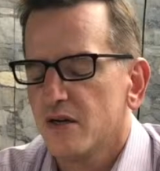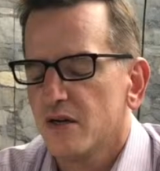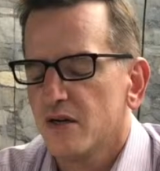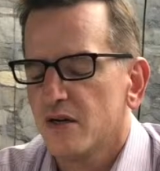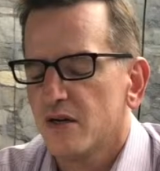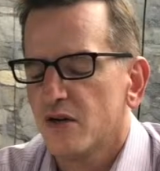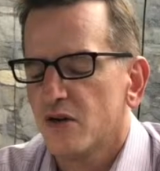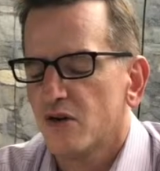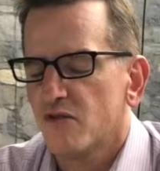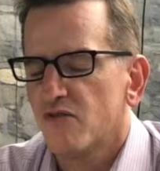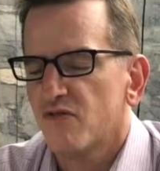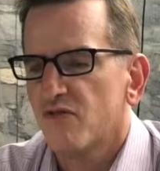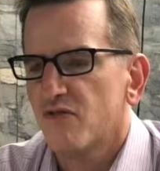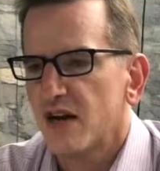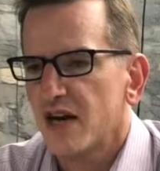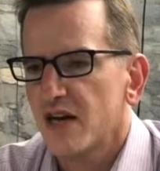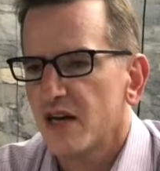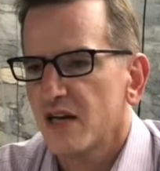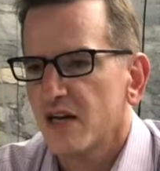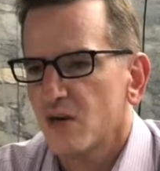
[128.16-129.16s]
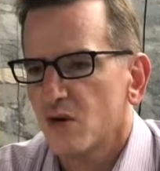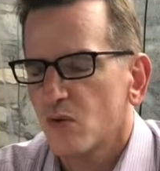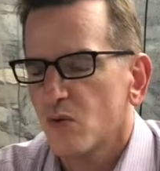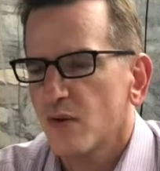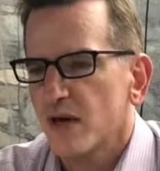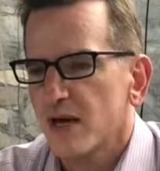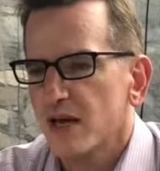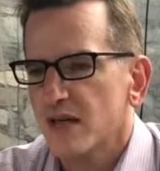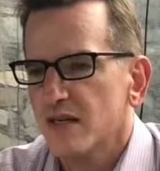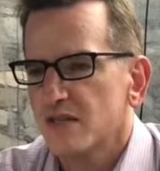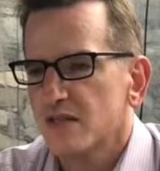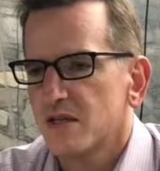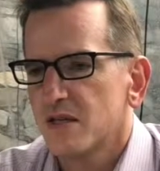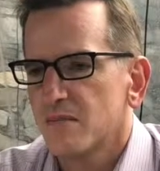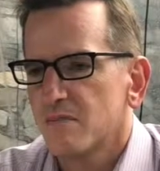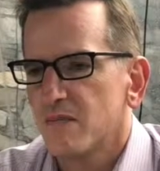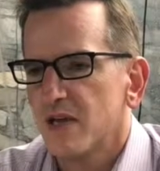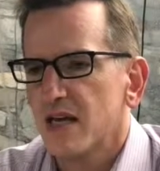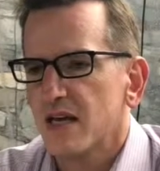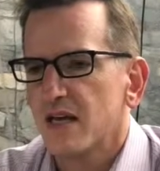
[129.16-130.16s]
you know, finding a way to
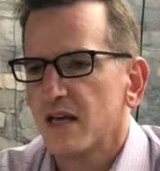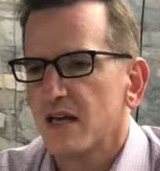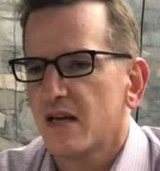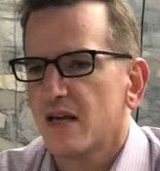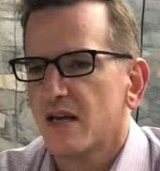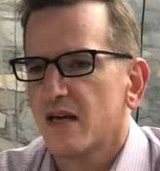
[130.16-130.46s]
make